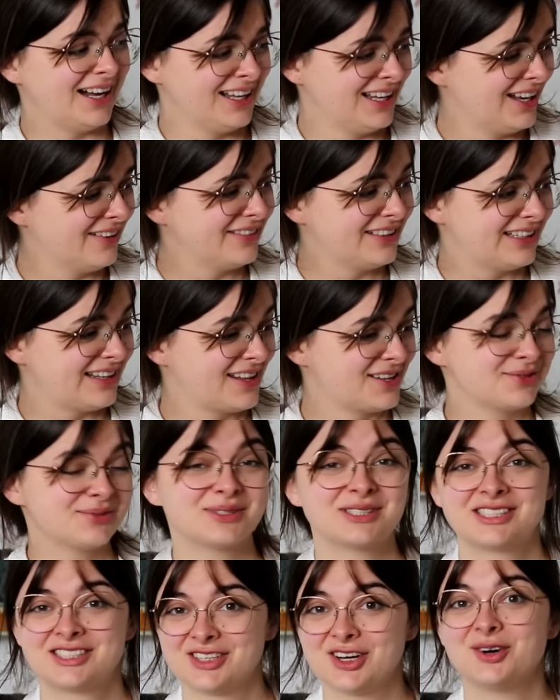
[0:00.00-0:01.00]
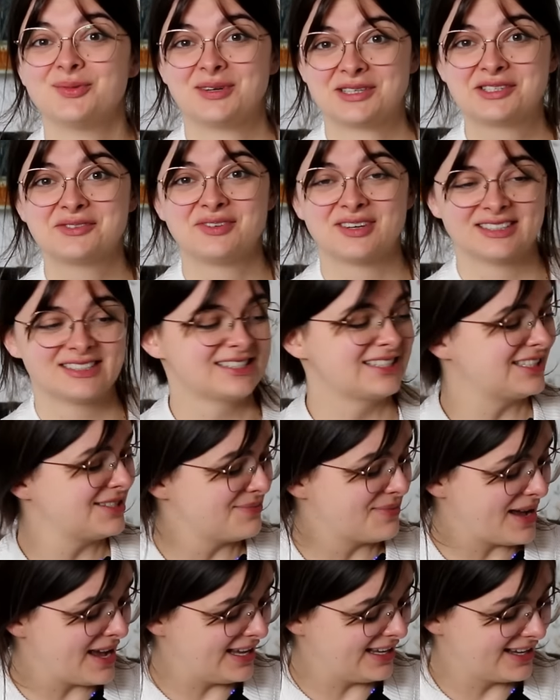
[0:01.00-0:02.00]
I love it. This was so much fun to
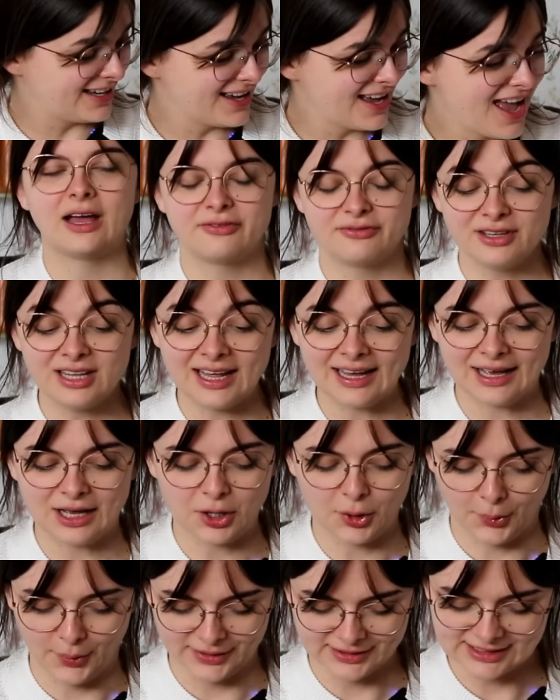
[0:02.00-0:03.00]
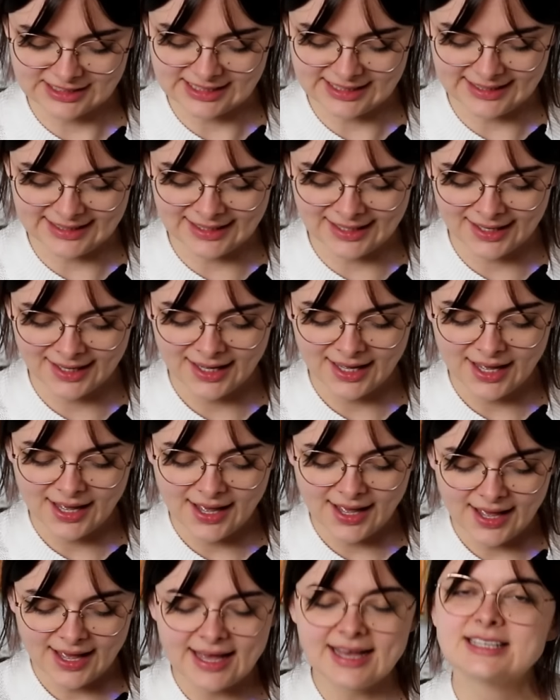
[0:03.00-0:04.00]
make. I feel like quilting
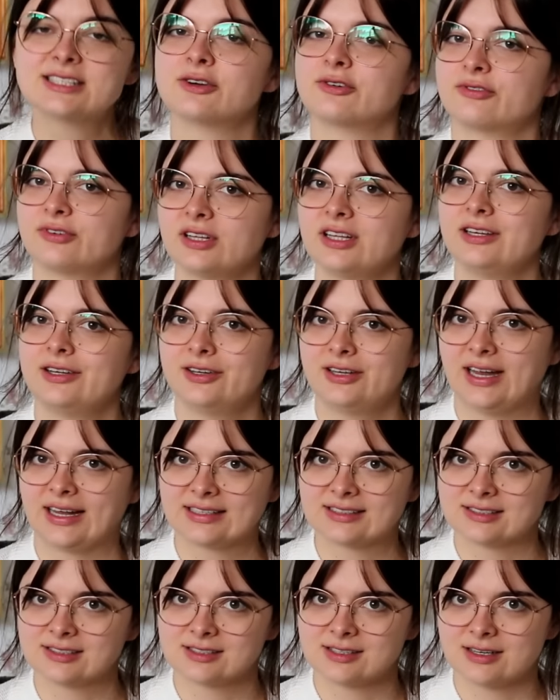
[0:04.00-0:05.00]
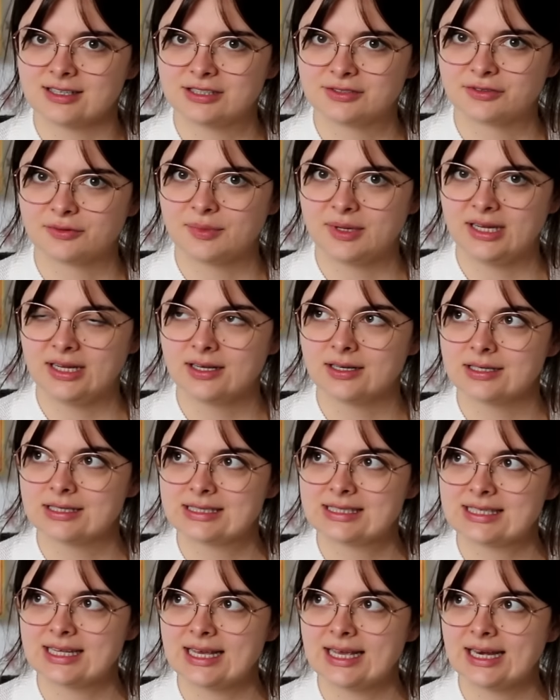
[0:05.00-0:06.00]
is a really good exercise for me
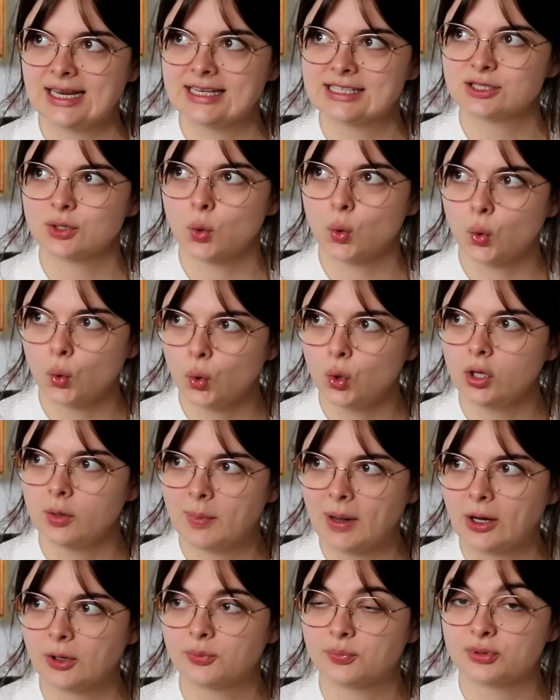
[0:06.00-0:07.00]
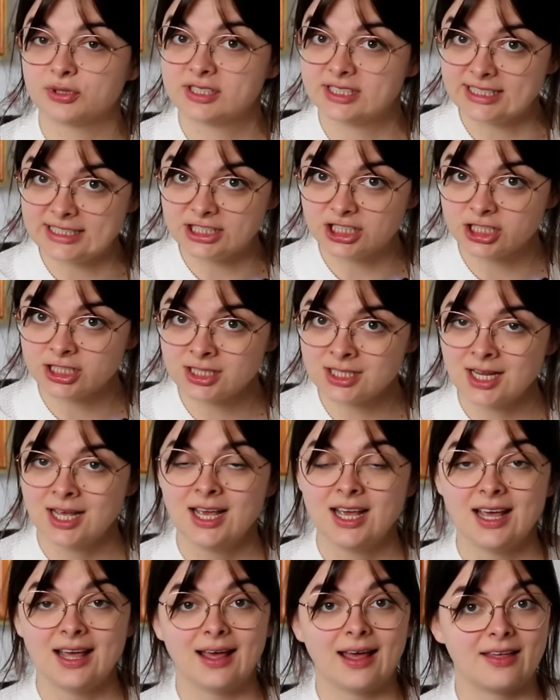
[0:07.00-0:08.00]
because it is all about precision.
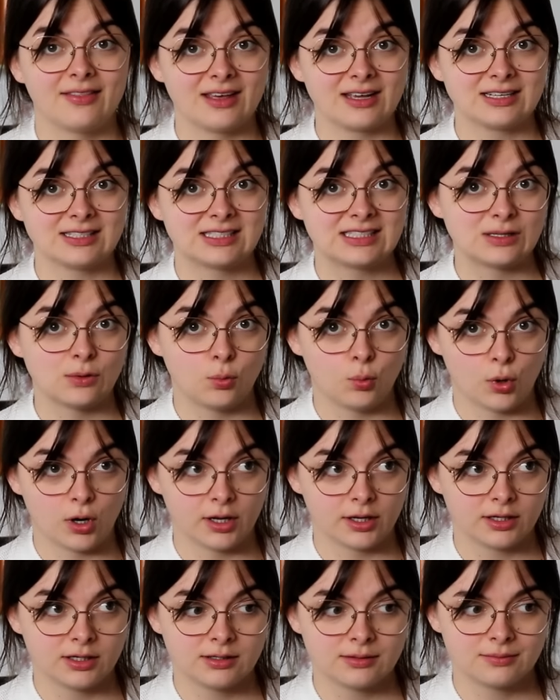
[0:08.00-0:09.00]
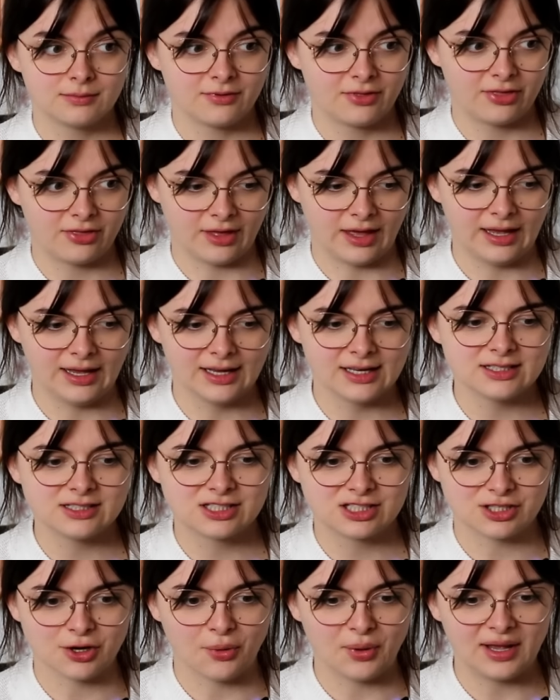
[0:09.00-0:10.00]
And that is the one thing in
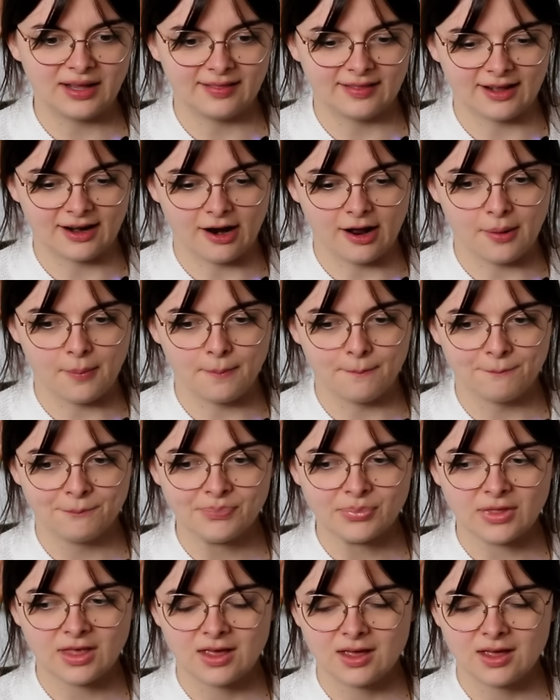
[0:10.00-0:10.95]
sewing that I